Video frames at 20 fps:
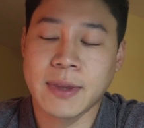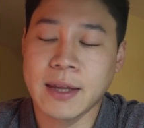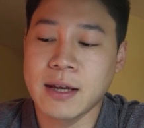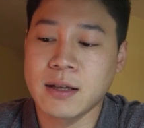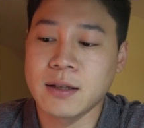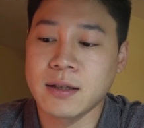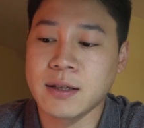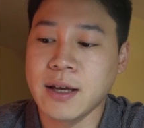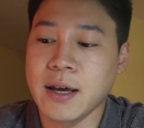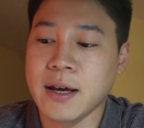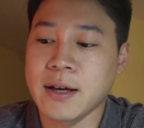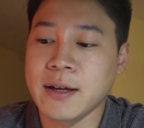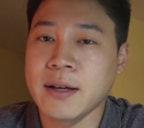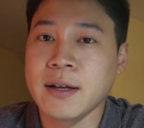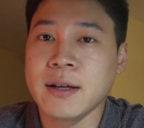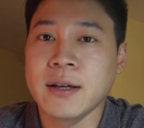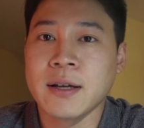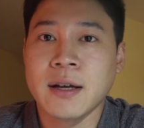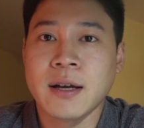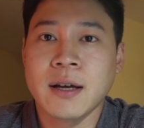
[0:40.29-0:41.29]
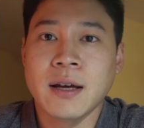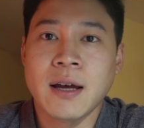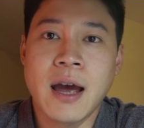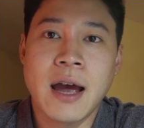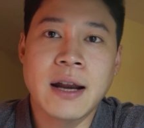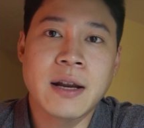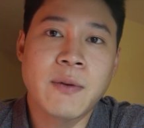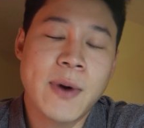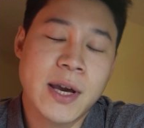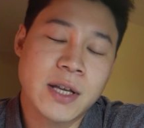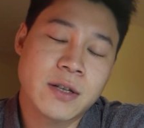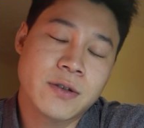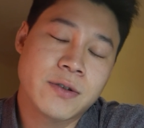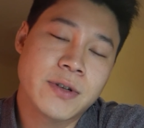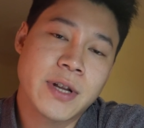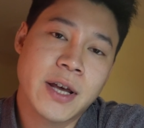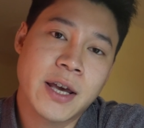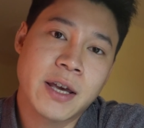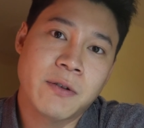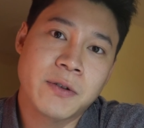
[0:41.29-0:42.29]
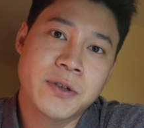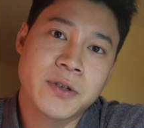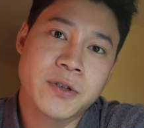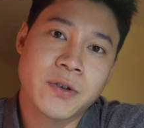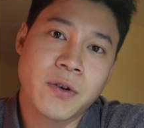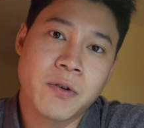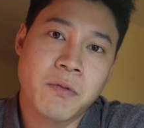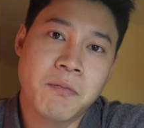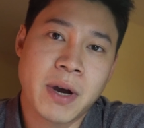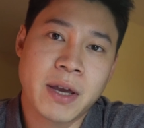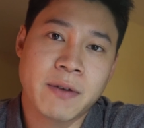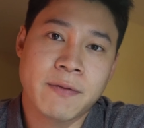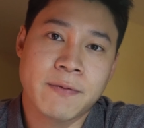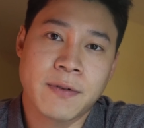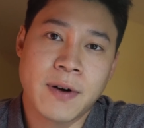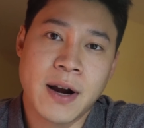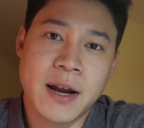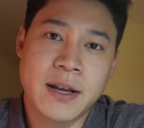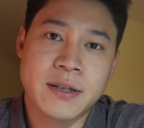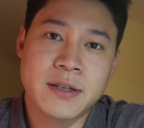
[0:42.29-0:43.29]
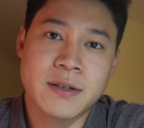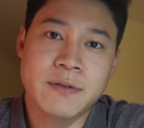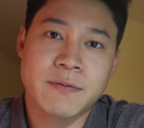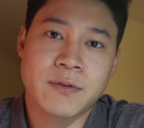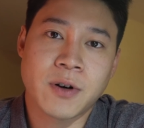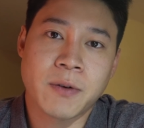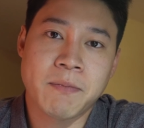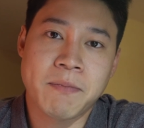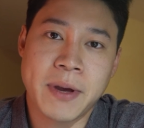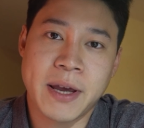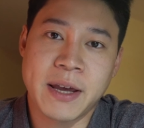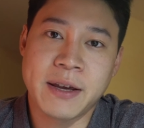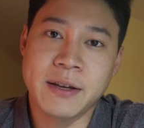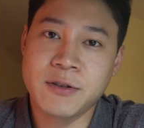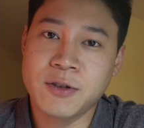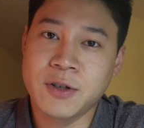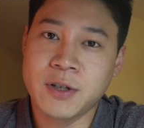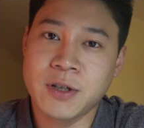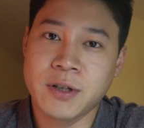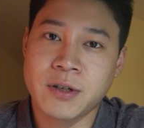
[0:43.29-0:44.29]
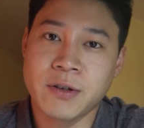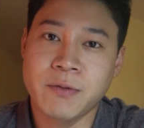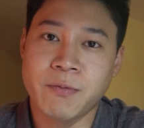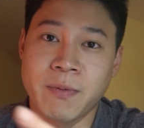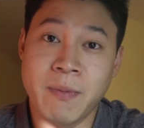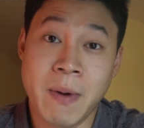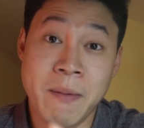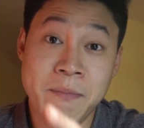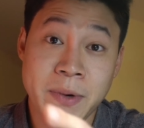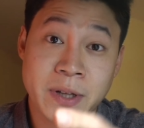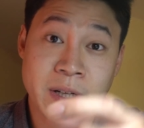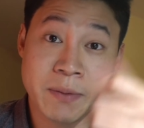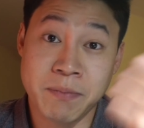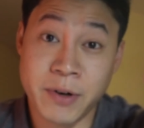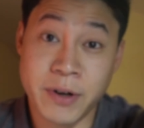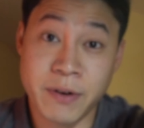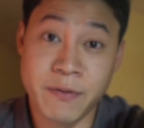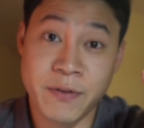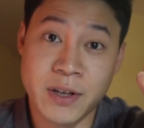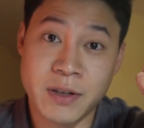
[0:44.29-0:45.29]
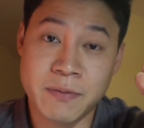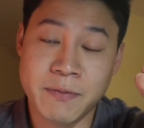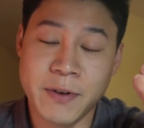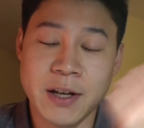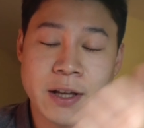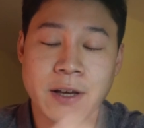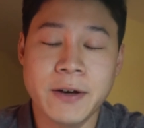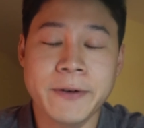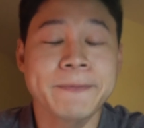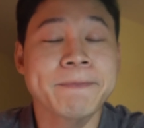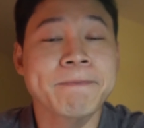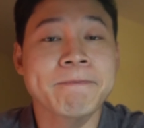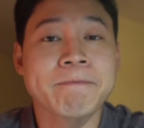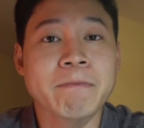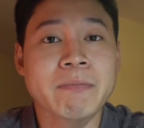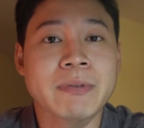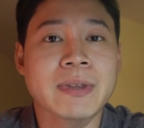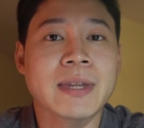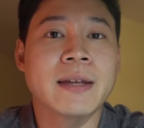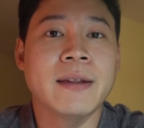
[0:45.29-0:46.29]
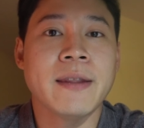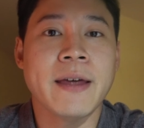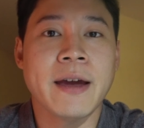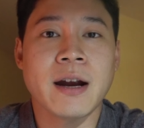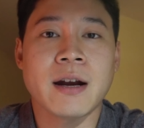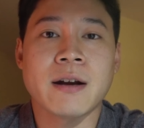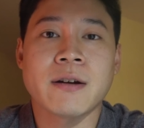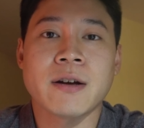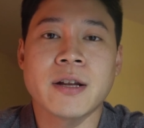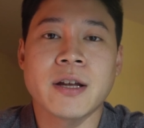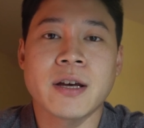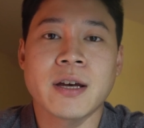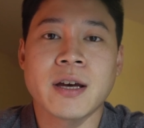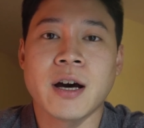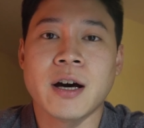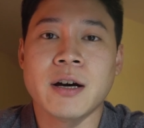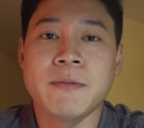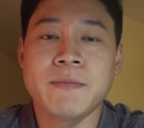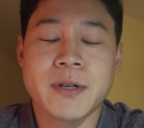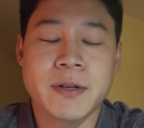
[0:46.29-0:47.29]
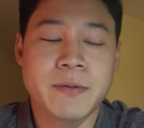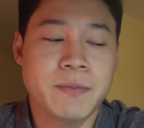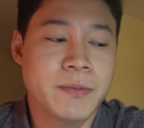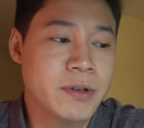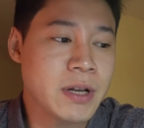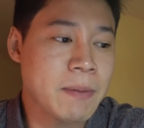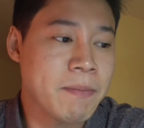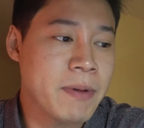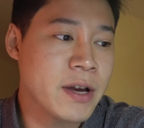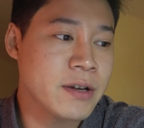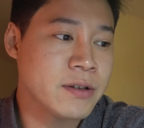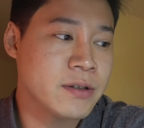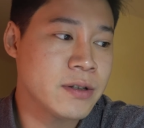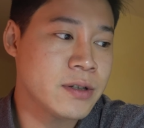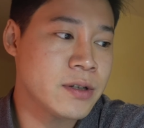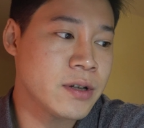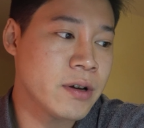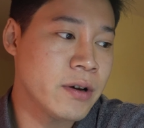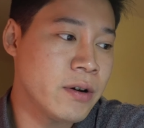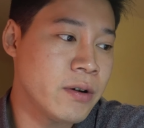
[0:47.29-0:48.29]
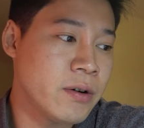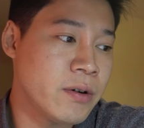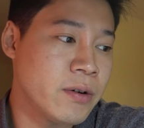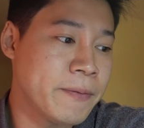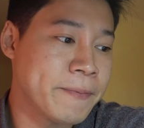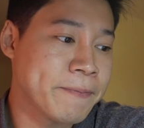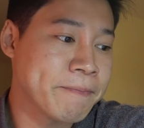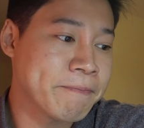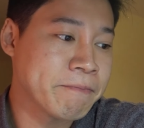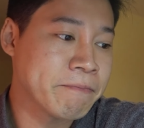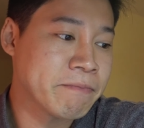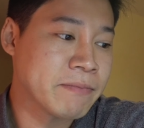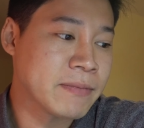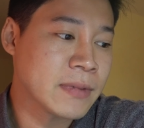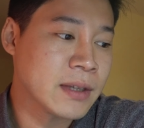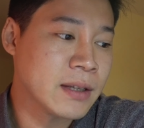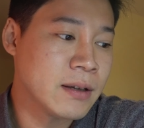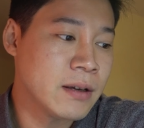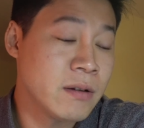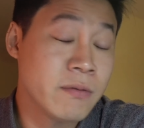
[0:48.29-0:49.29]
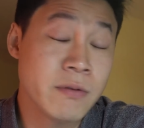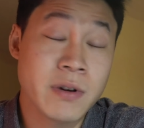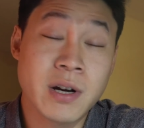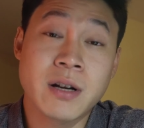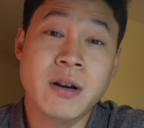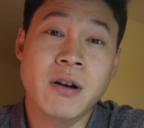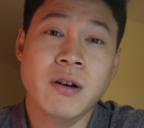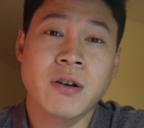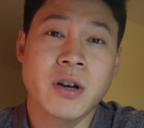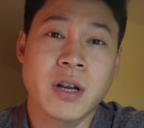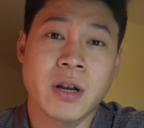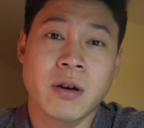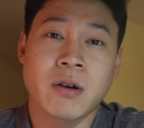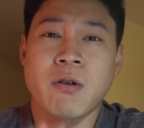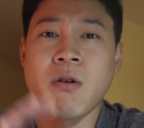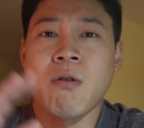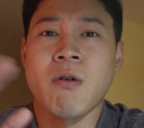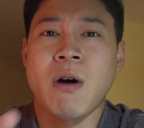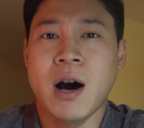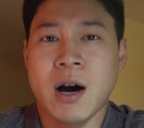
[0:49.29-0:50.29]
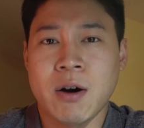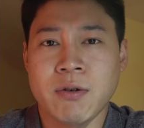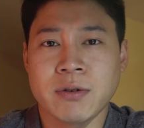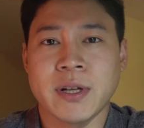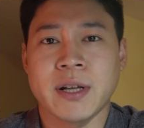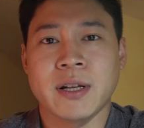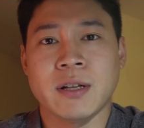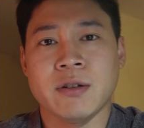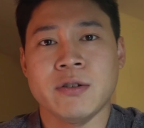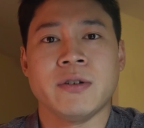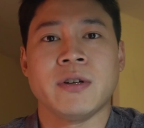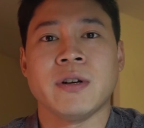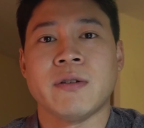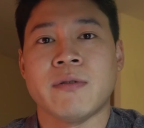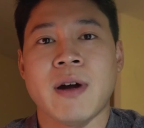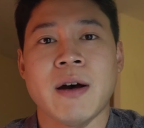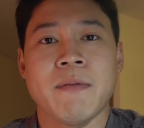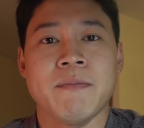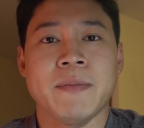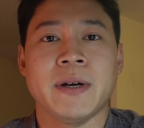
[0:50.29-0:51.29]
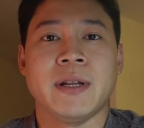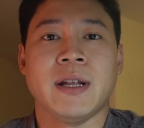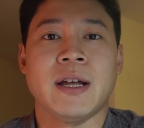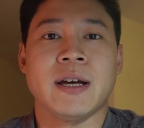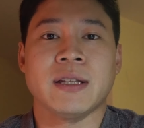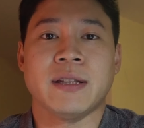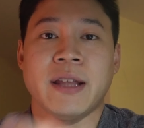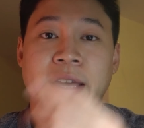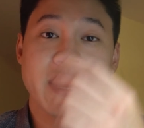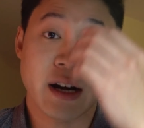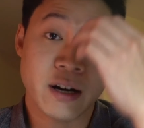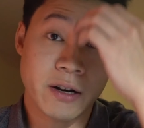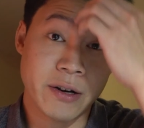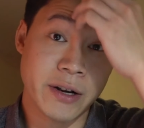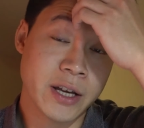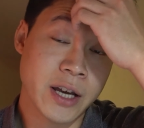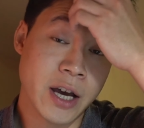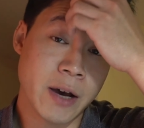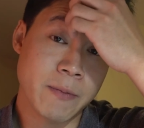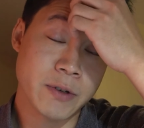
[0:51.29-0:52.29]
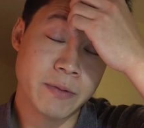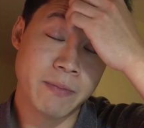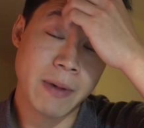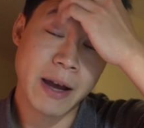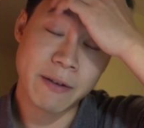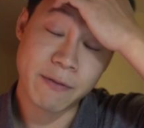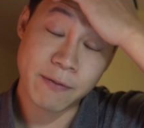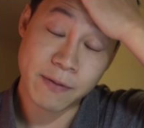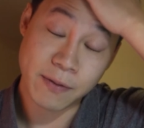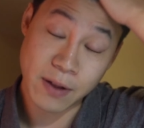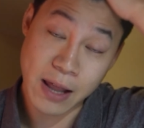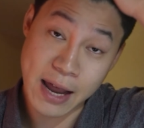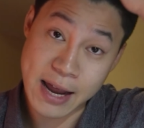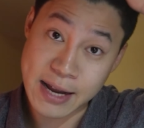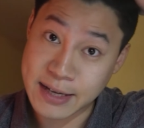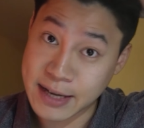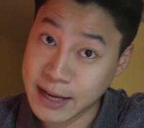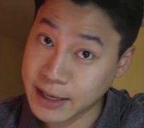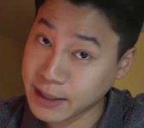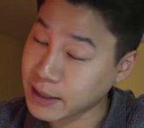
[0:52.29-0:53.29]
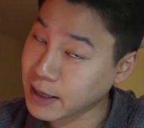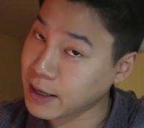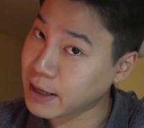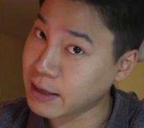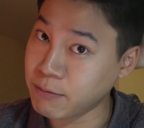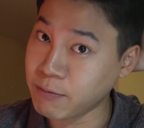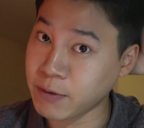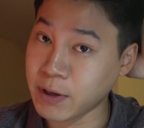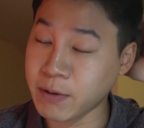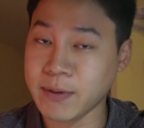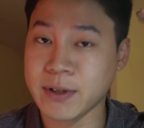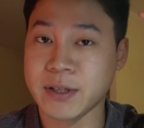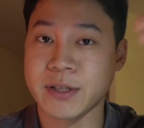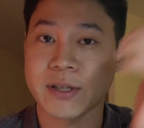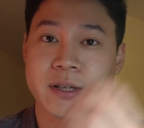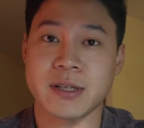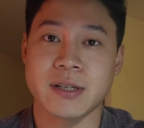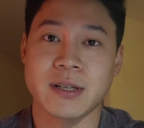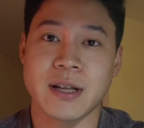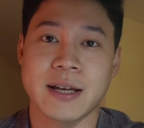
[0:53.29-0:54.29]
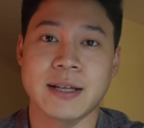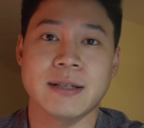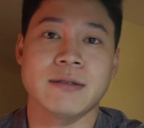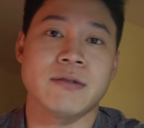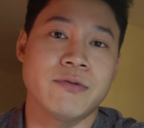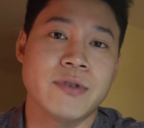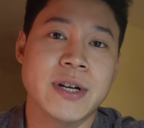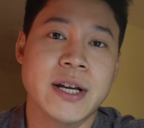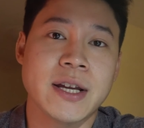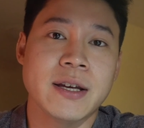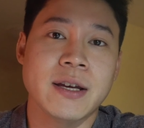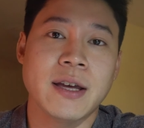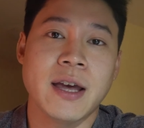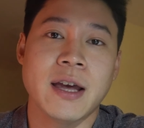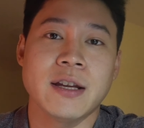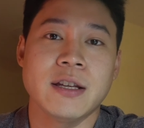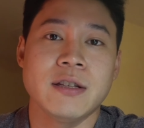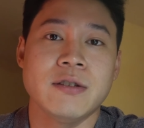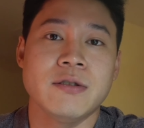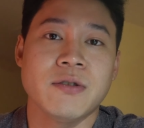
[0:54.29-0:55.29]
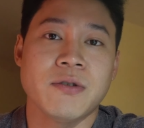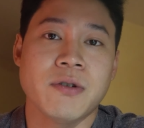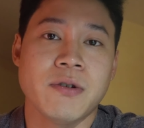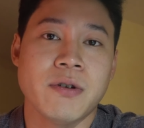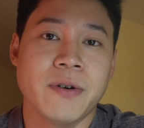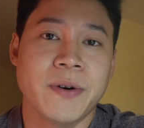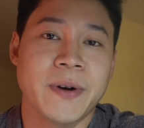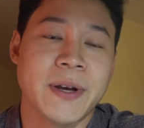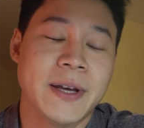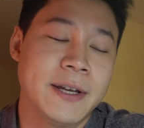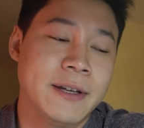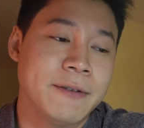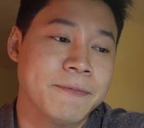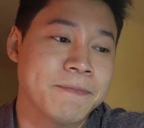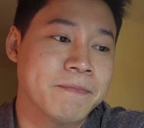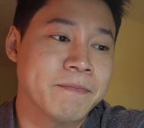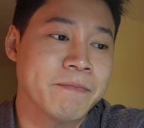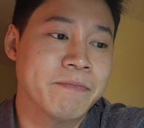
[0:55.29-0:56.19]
And yeah. Anyway, today also my friends from Pécs, you remember the previous video? They are gonna come to Budapest, so we are not gonna go out and look around, but like they are gonna come to my flat and then we will just like drink and enjoy